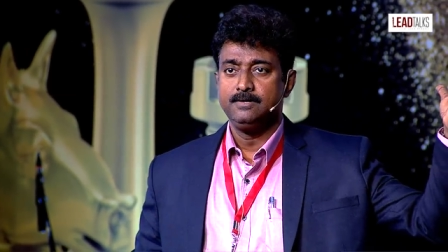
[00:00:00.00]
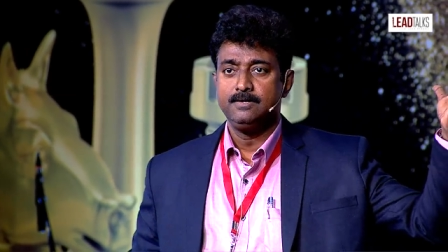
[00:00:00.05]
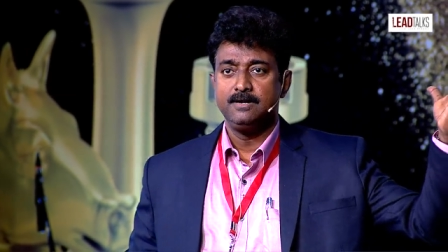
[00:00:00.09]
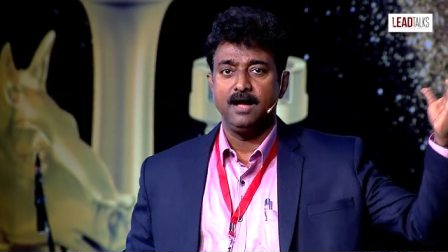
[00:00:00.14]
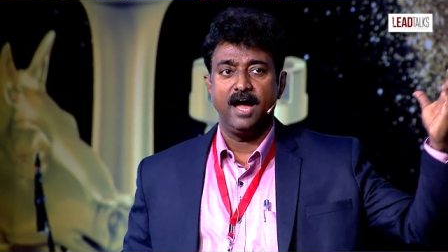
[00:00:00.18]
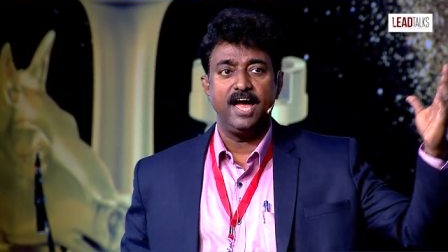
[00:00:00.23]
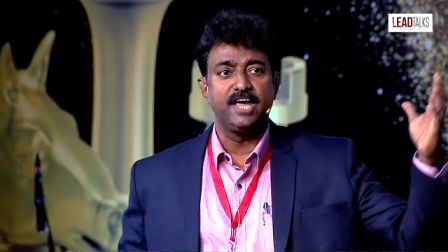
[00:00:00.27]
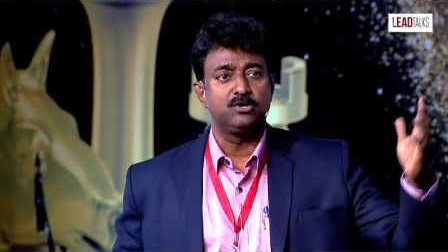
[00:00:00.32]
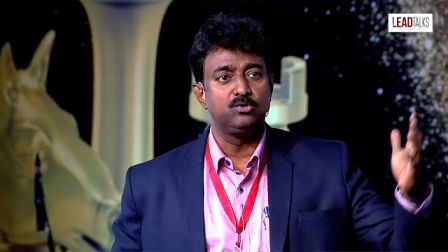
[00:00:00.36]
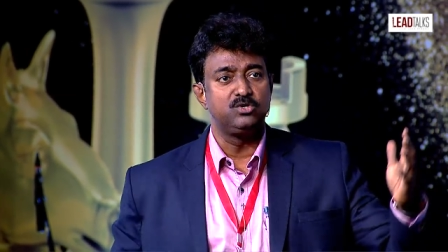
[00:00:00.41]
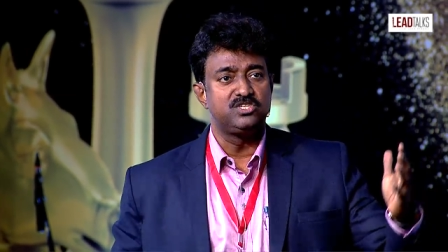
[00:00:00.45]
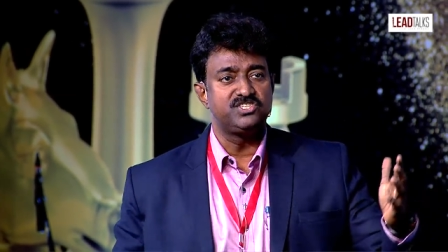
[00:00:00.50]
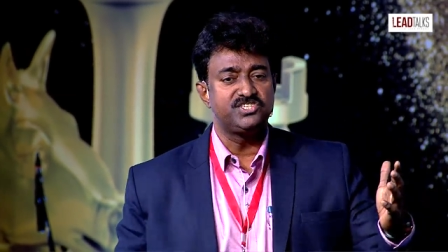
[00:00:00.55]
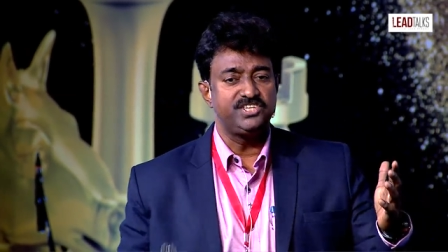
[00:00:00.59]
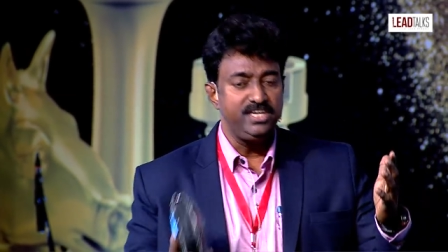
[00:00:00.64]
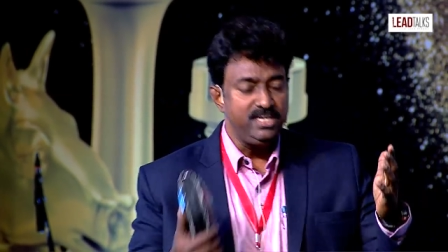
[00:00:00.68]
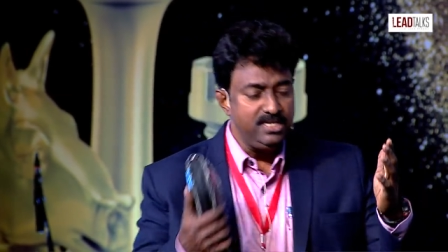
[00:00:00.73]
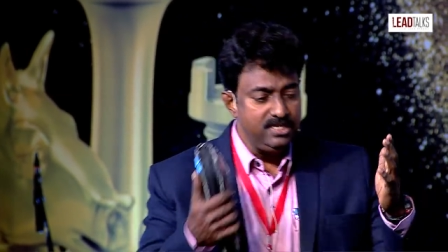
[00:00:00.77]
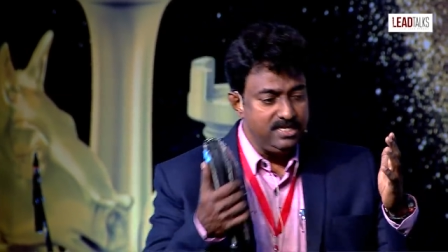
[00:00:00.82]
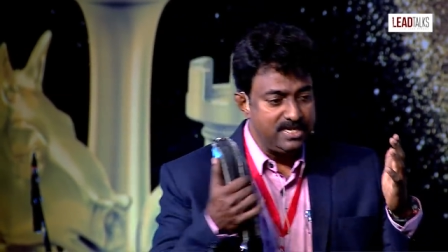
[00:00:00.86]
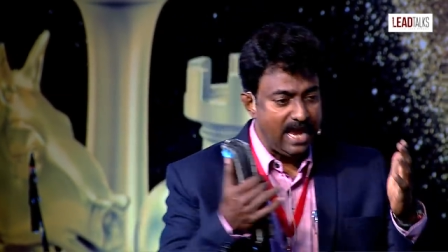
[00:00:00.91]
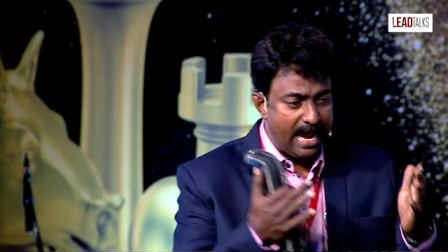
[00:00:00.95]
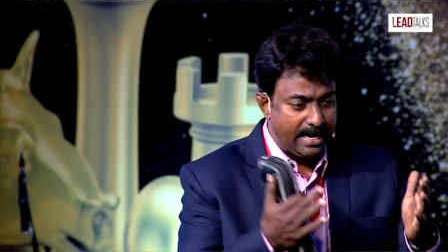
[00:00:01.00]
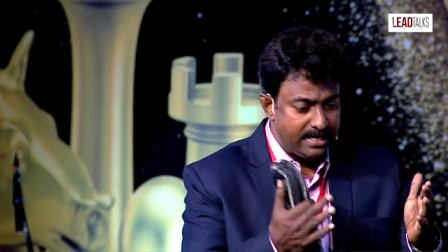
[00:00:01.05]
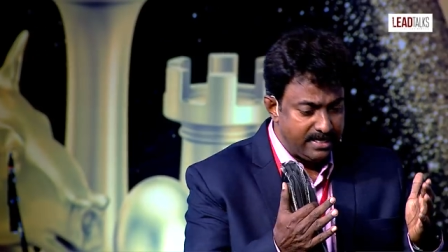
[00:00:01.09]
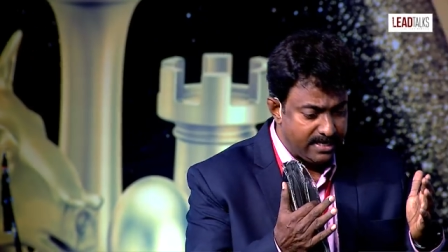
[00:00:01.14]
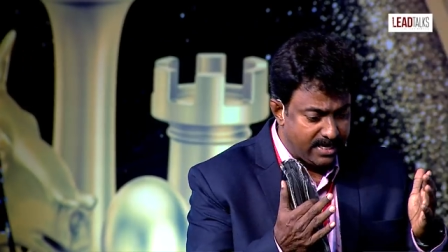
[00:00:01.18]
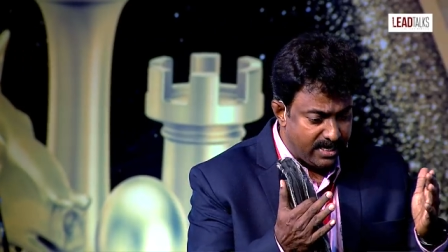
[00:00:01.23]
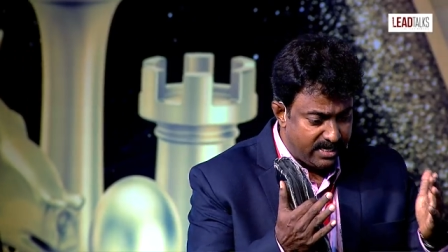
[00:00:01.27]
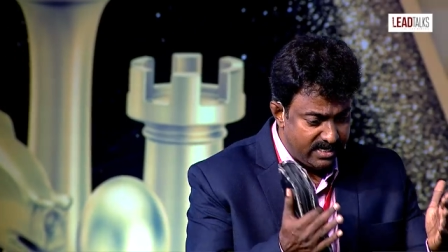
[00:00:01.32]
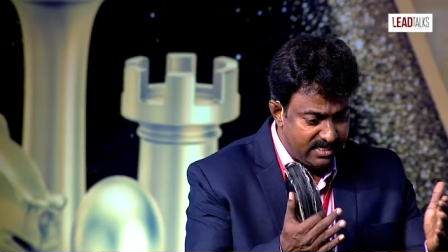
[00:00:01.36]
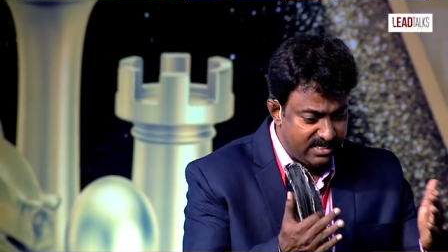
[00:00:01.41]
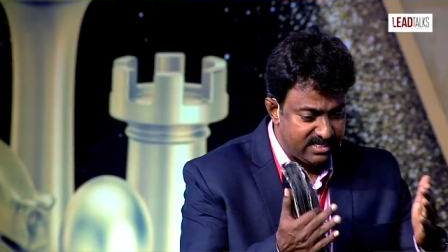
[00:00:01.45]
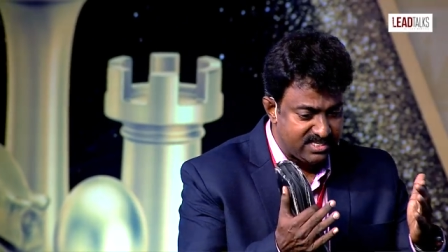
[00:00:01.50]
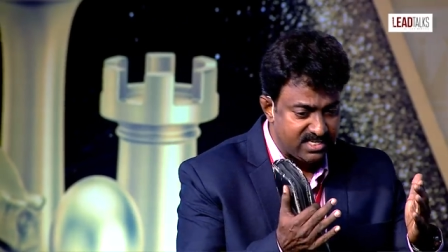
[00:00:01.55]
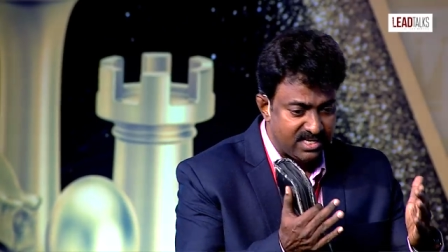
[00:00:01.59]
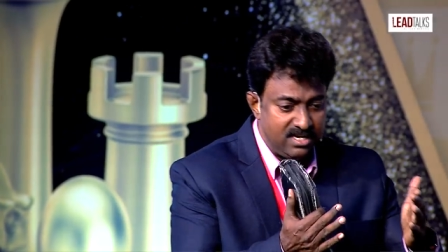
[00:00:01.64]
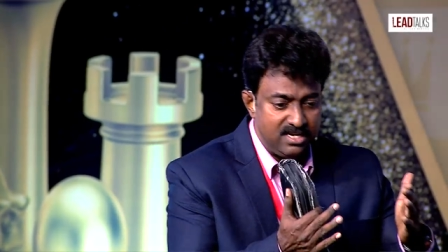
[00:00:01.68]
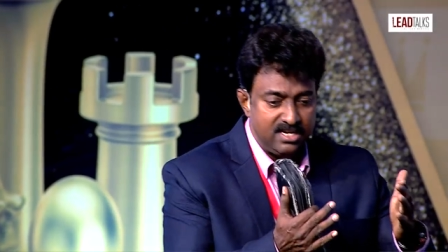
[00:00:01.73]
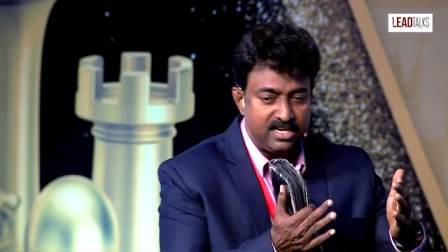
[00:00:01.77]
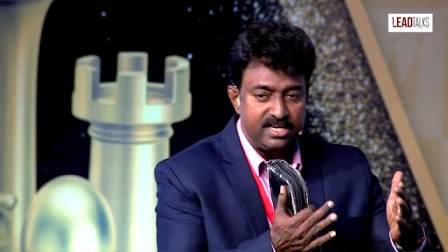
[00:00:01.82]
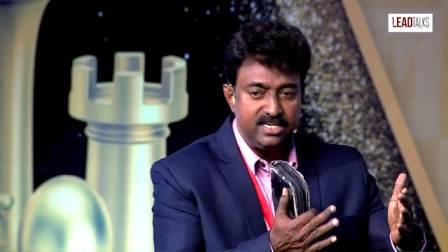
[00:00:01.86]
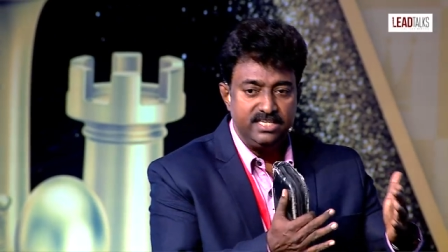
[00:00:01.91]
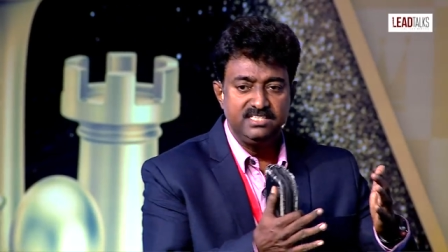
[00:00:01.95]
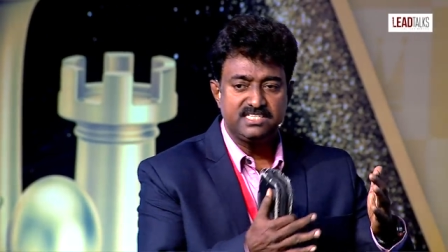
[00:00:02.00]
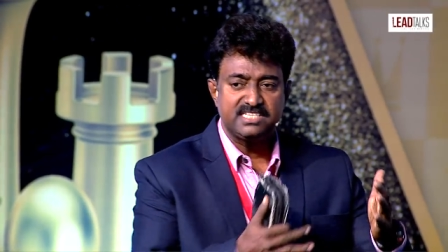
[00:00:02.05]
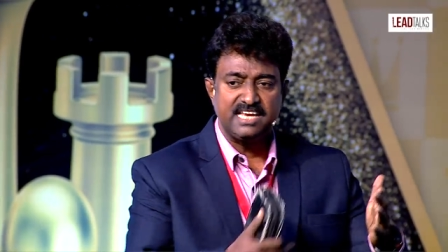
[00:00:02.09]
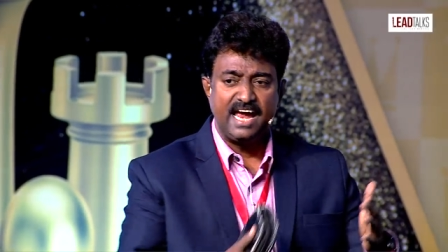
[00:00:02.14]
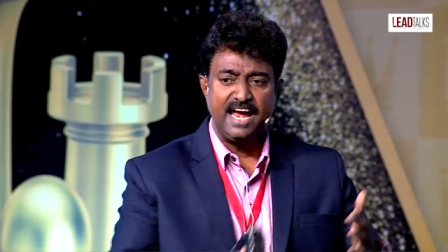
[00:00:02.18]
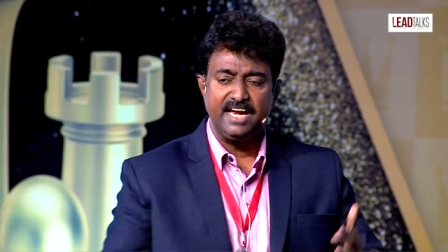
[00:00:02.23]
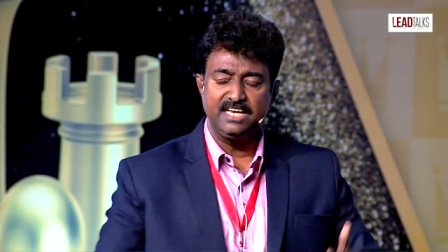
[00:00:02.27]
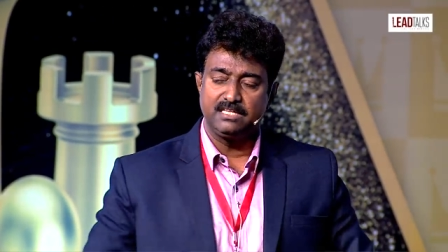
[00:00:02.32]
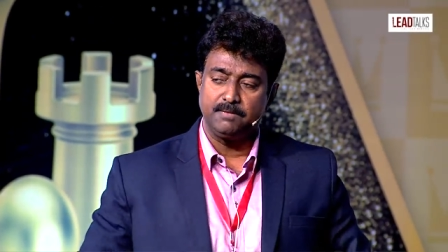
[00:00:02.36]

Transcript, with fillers: I could see young girls inside